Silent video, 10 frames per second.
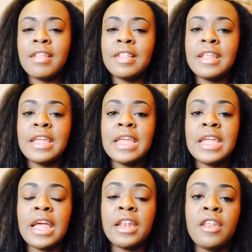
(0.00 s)

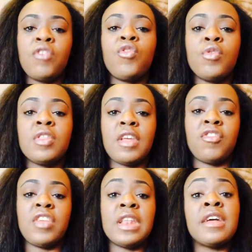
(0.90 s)
the initial
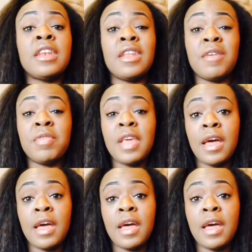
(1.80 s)
session enough